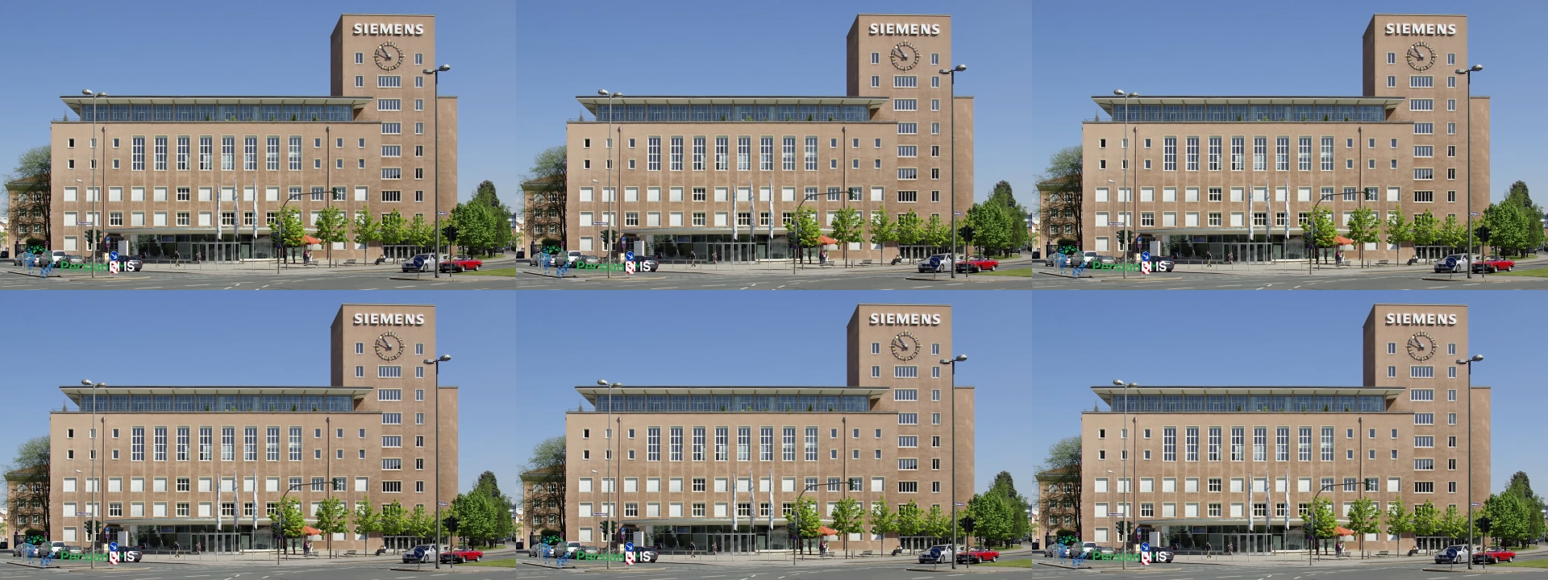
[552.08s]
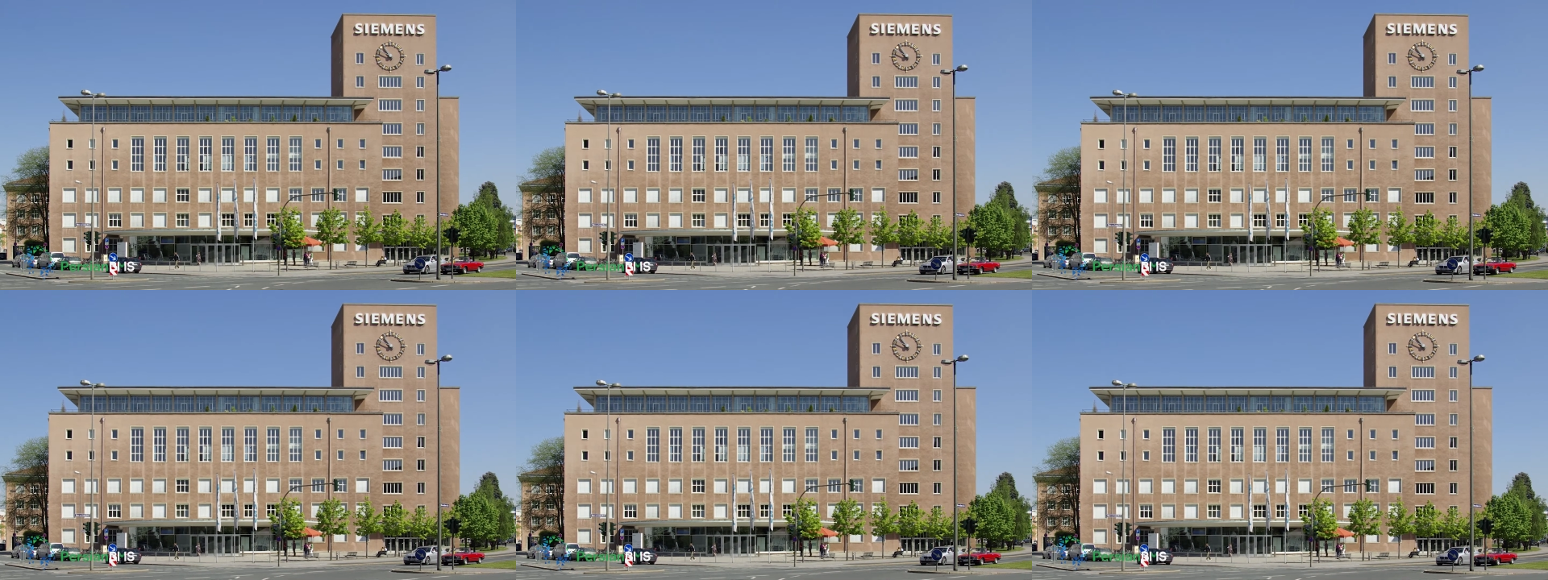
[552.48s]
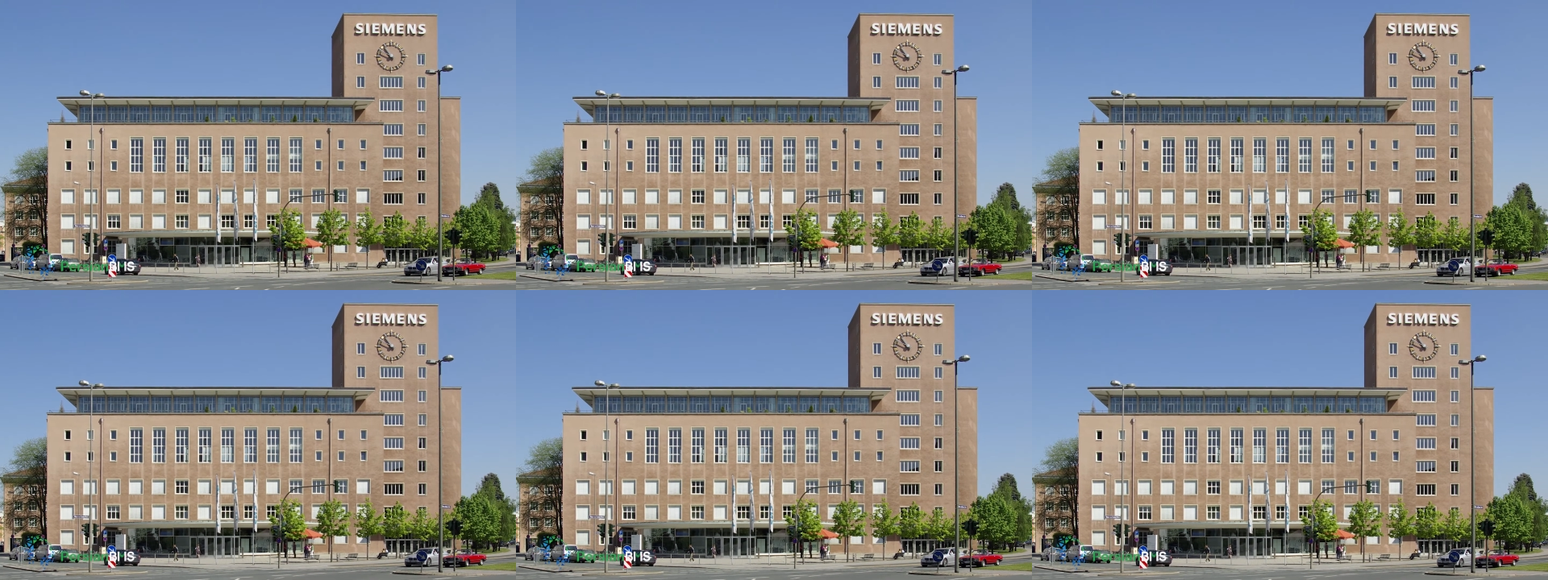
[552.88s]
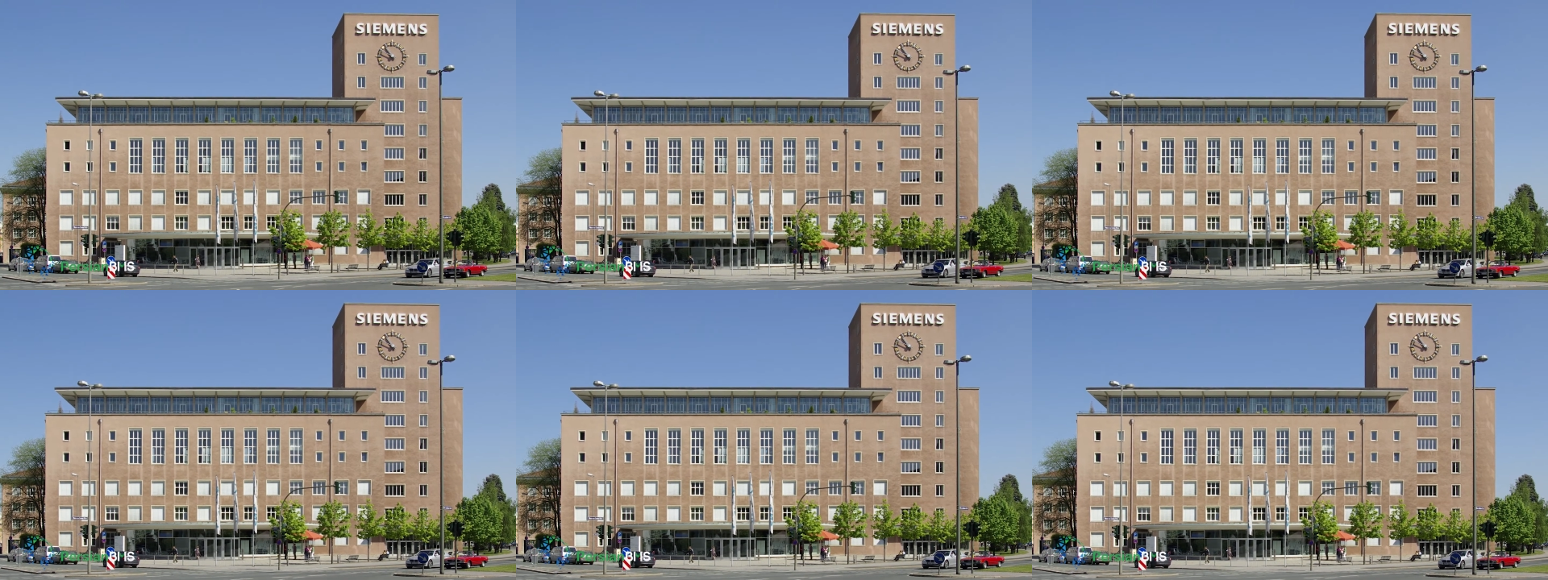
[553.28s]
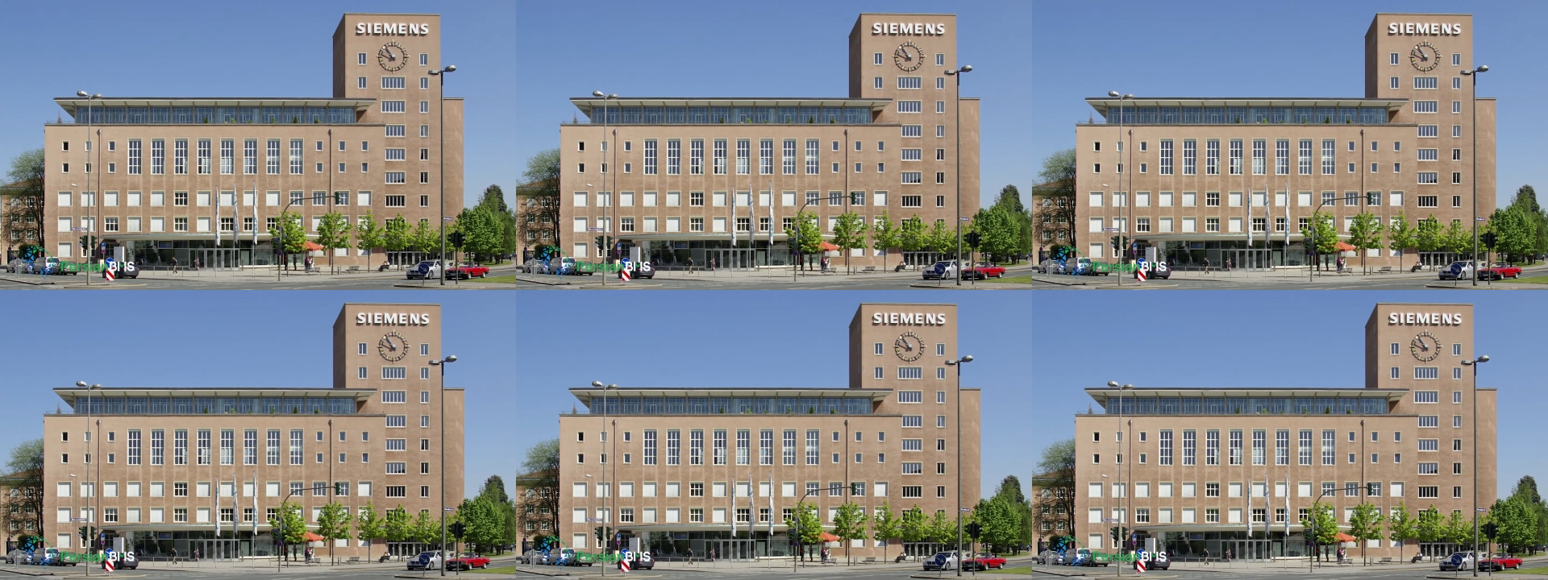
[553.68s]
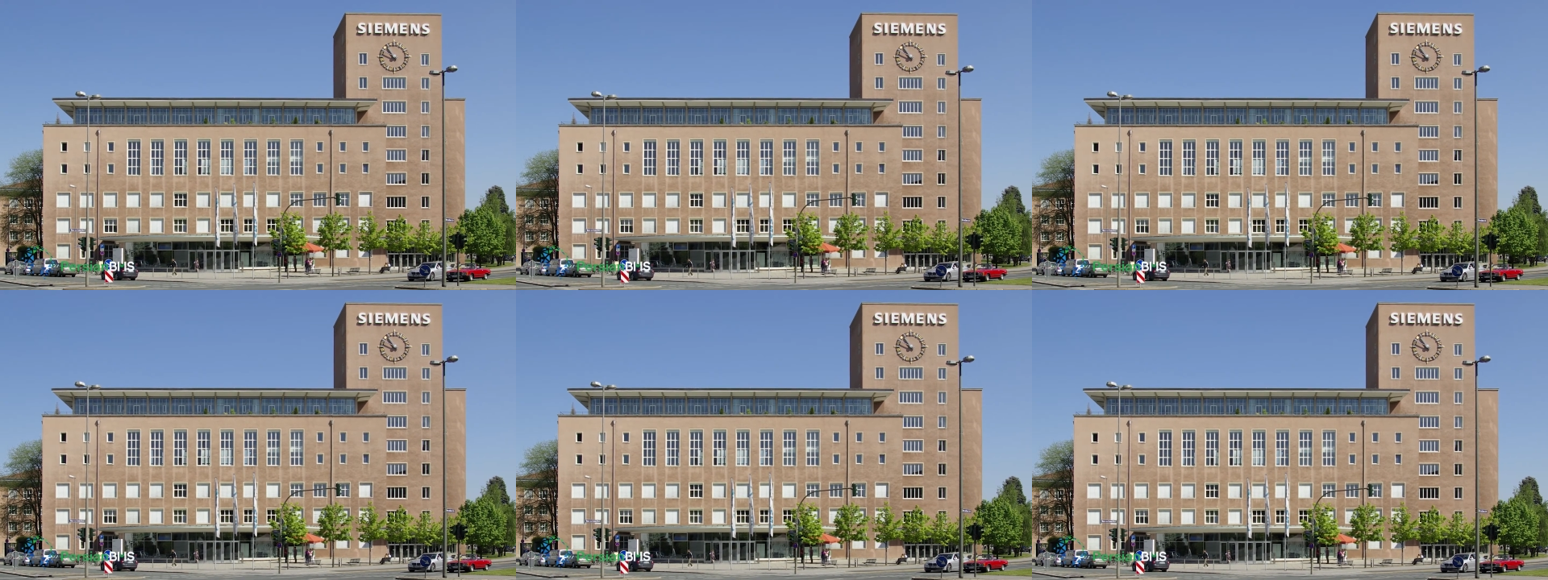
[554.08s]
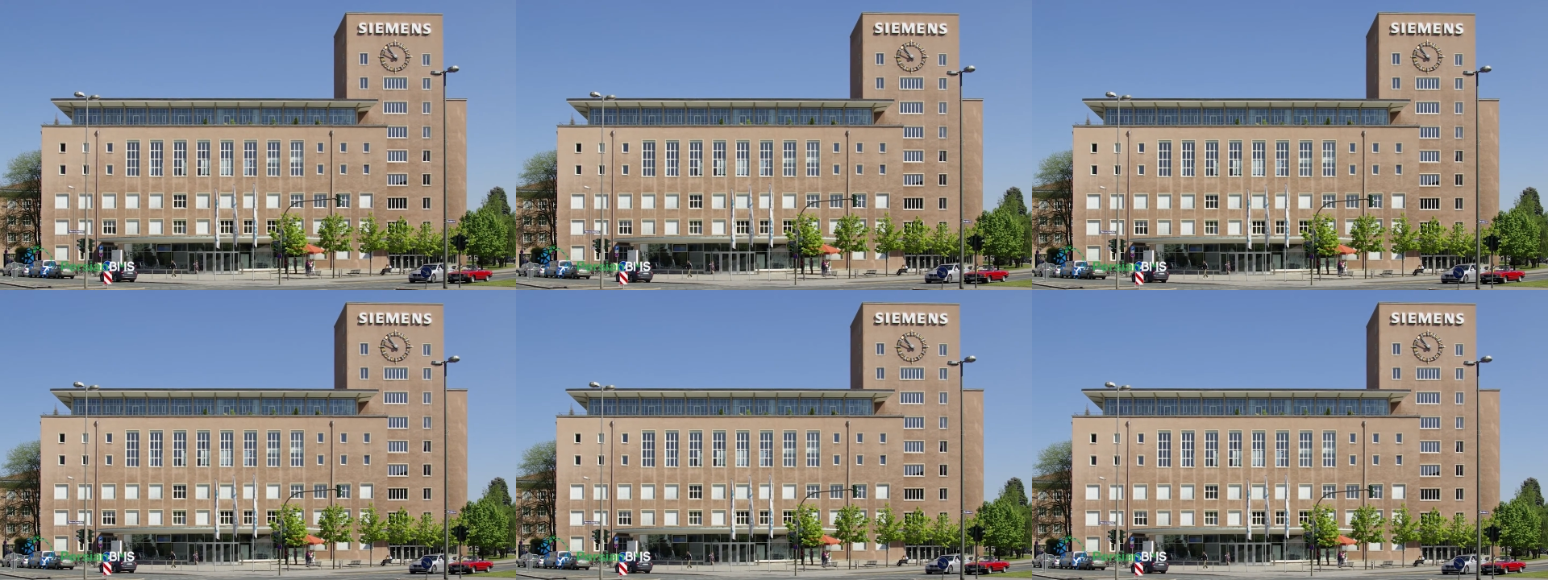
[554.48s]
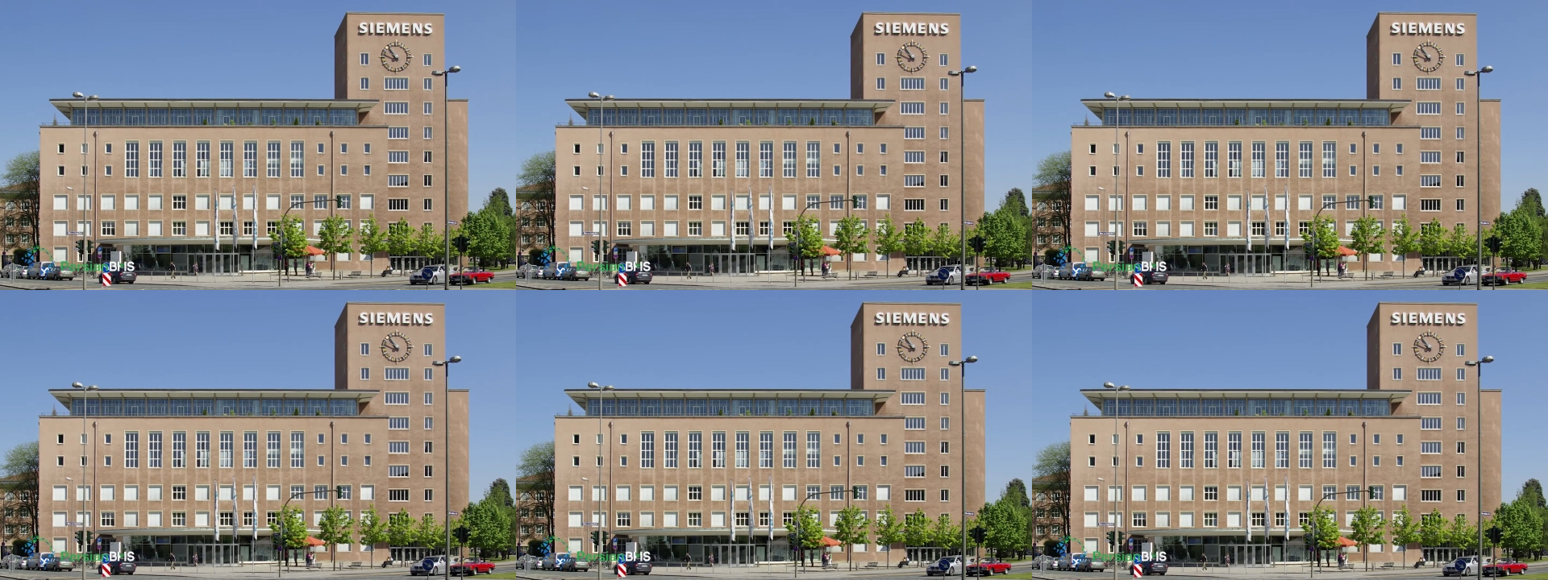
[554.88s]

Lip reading: Nobody's mouth can be seen.